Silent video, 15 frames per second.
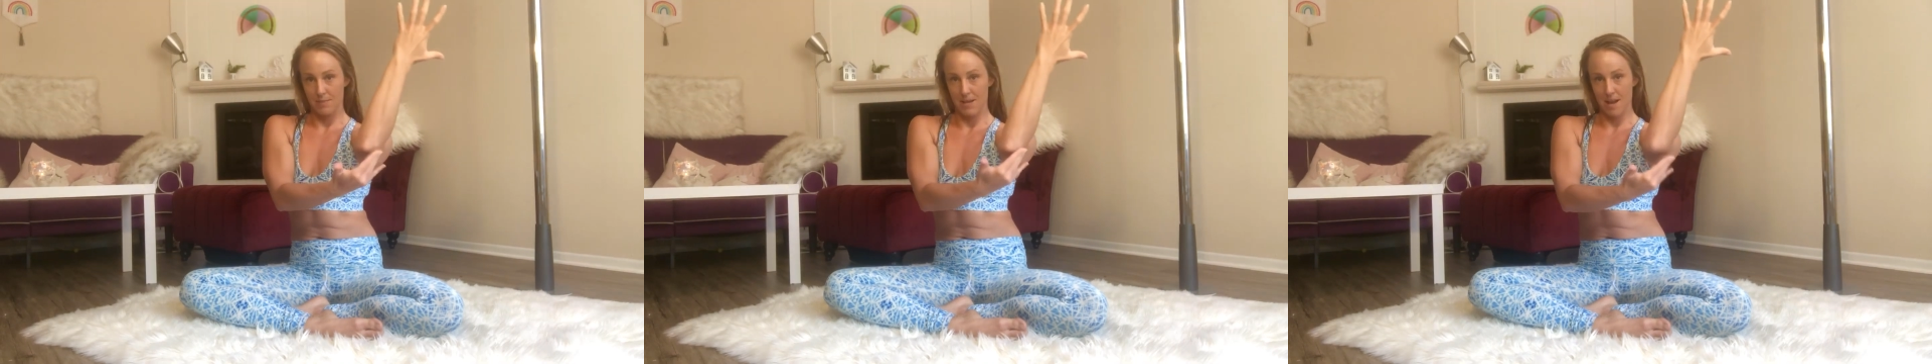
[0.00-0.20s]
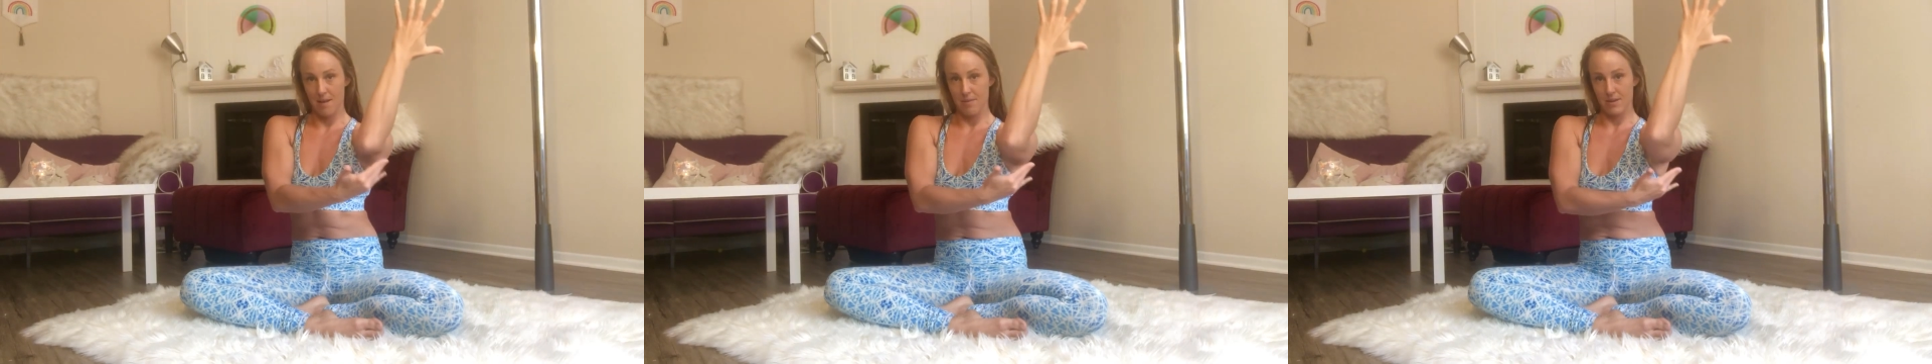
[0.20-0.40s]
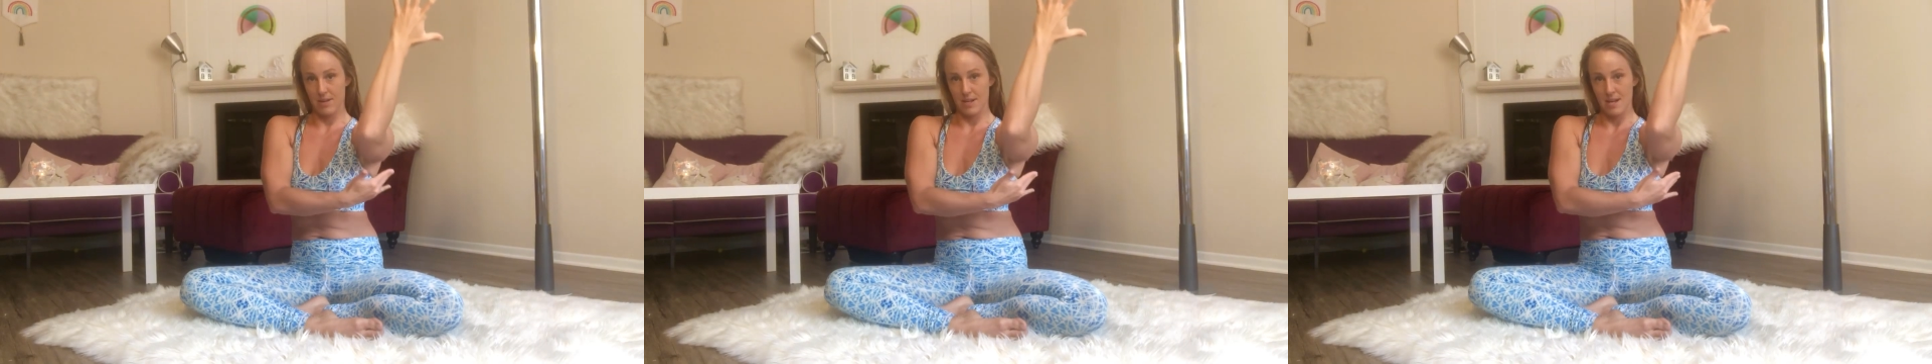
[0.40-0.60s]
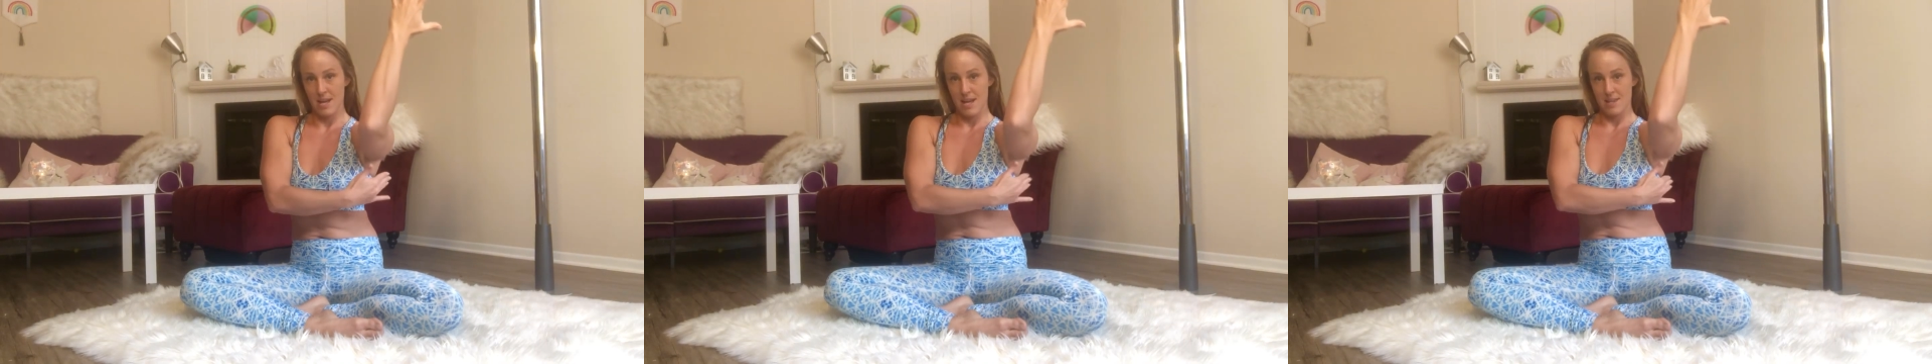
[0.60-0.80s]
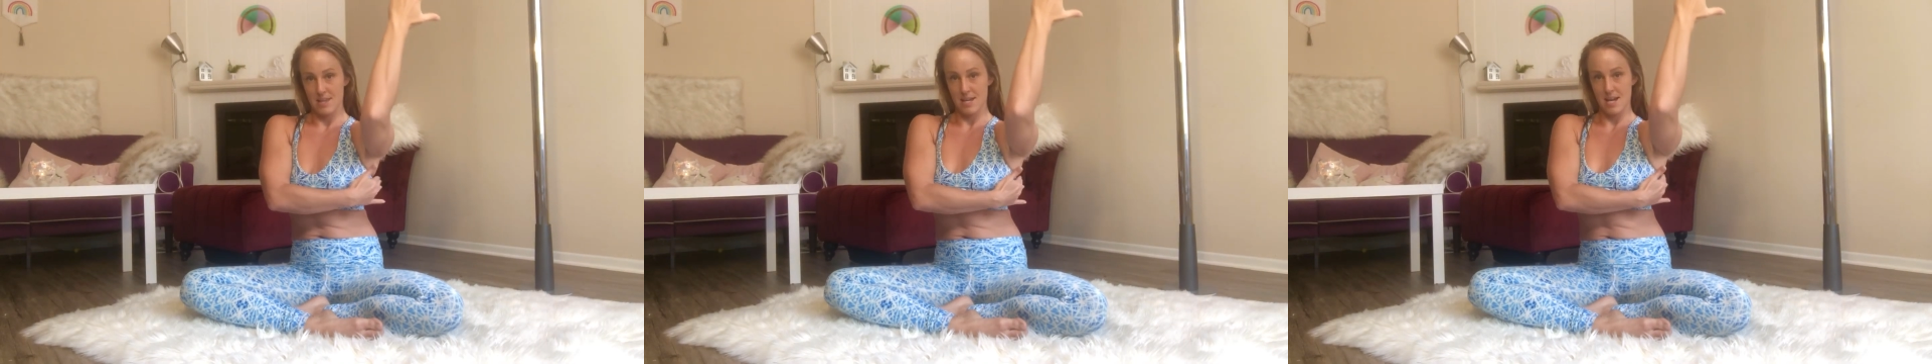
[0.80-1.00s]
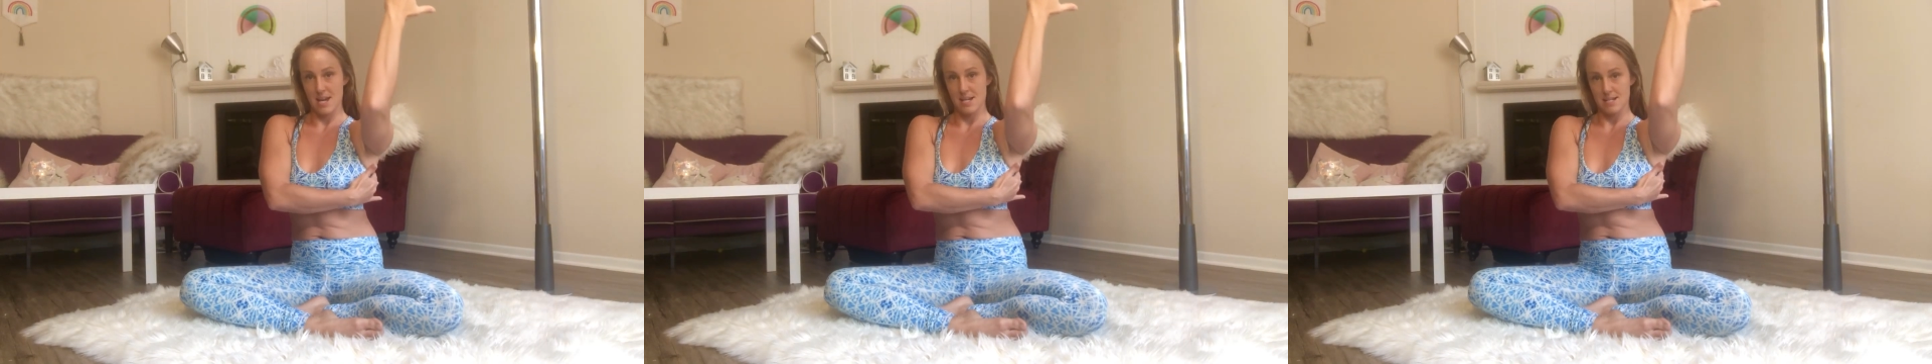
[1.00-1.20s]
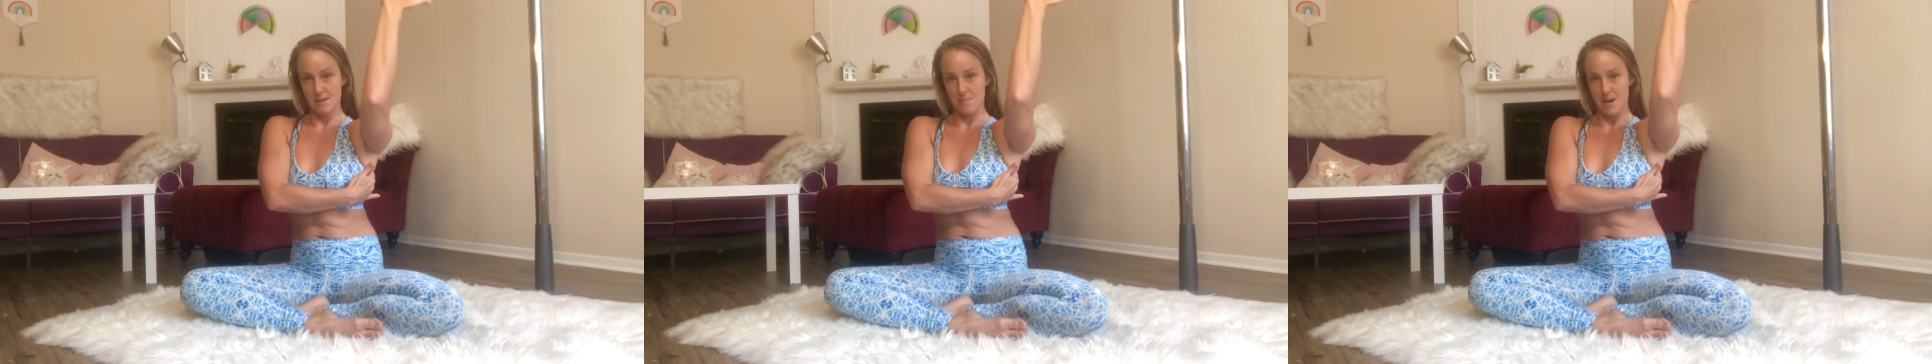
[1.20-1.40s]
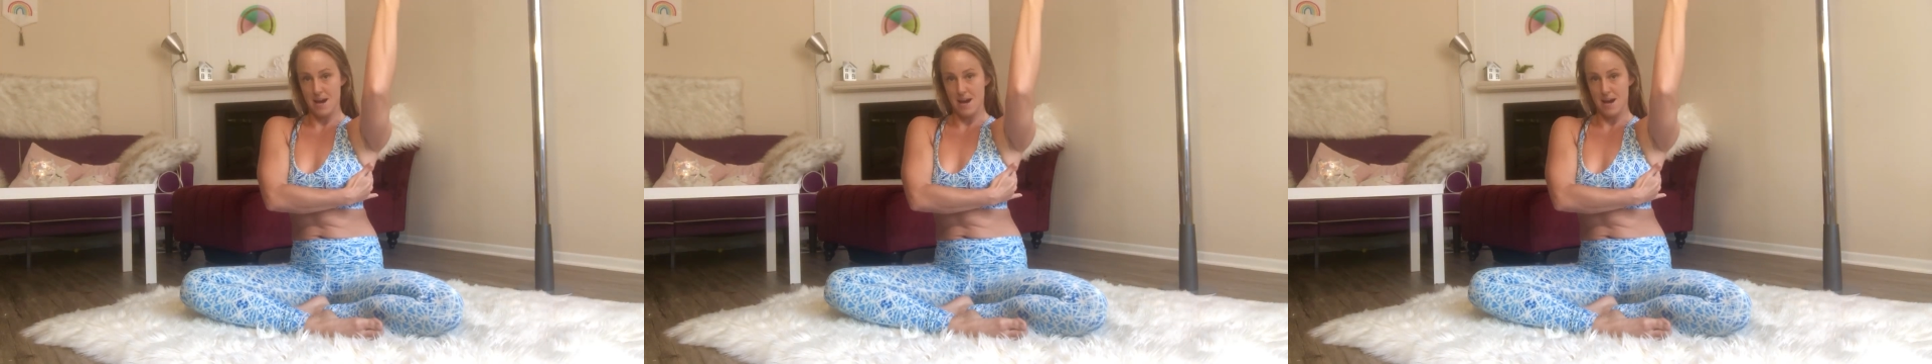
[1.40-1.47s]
the elbow in, the hand up